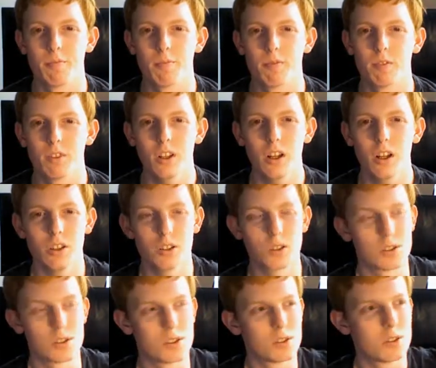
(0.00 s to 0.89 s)

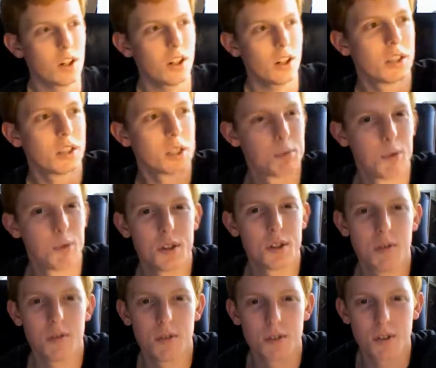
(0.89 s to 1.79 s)
not the
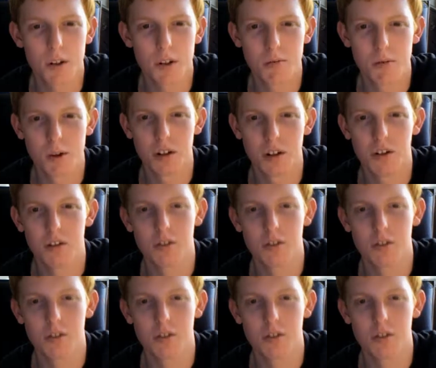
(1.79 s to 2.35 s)
expensive stuff, but